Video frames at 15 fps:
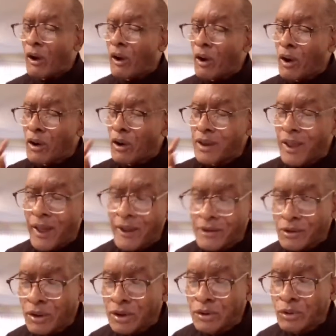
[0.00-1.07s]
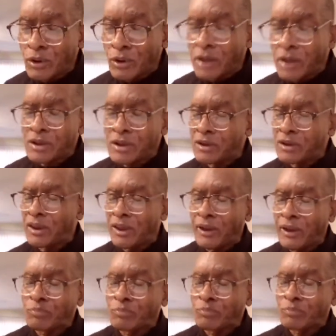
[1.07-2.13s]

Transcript: He had faith in the night.